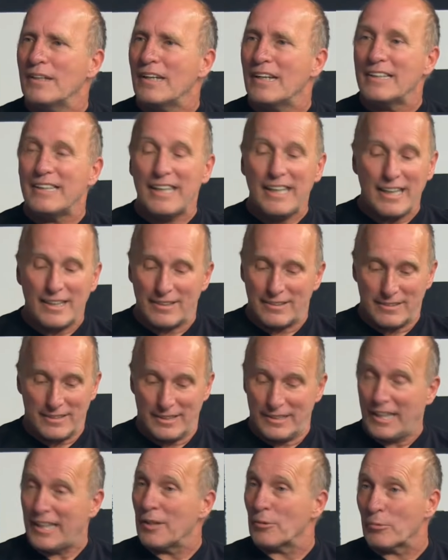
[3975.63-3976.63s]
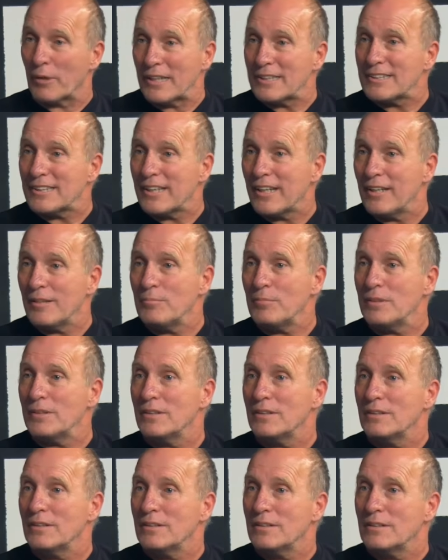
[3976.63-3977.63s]
Again, did they arrest him
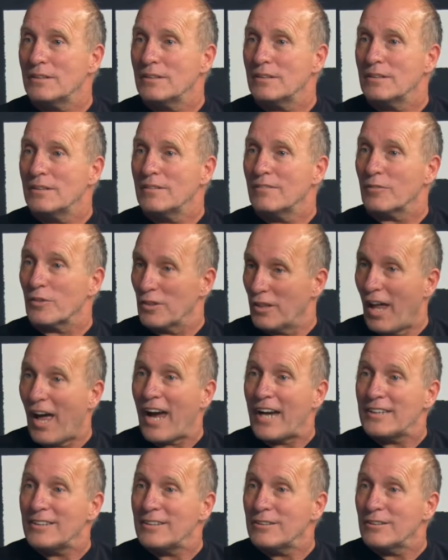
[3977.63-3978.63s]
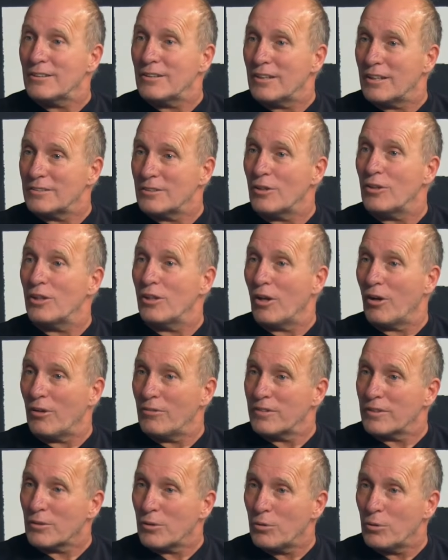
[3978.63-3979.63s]
for lying to a law
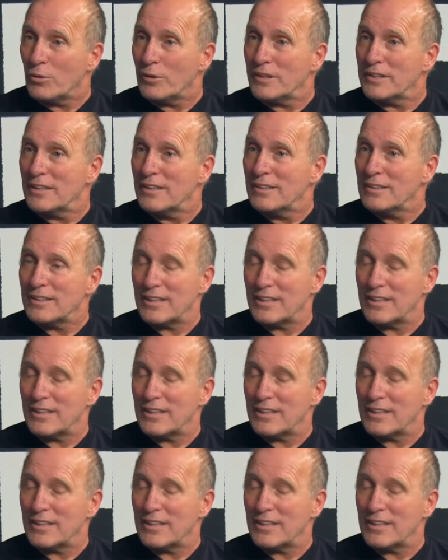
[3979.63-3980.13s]
of the court?